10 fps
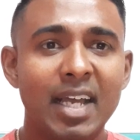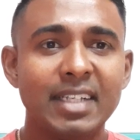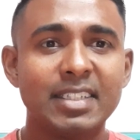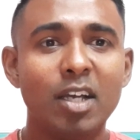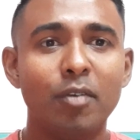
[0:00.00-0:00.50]

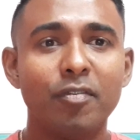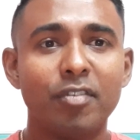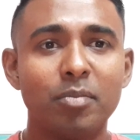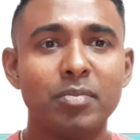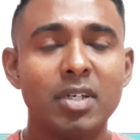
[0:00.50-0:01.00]
has come
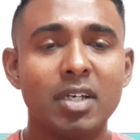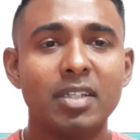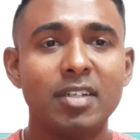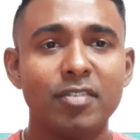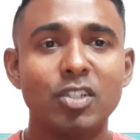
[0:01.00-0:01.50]
from
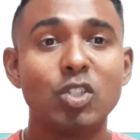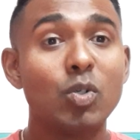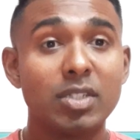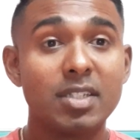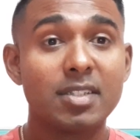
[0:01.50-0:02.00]
different
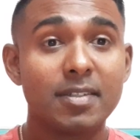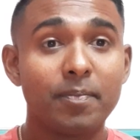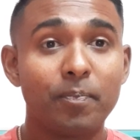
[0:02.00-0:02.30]
sources.